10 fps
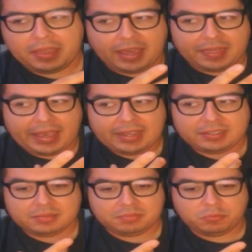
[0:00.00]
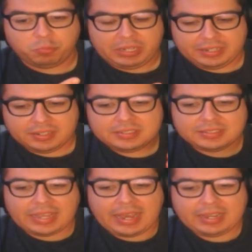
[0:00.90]
And that, when he
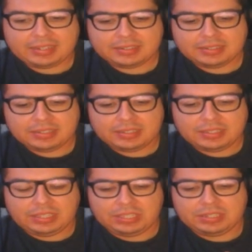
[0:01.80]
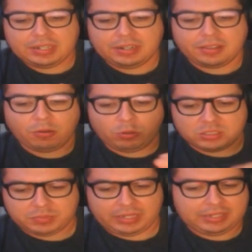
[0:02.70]
does that, he get another
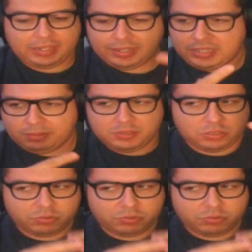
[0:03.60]
ultimate and he keep just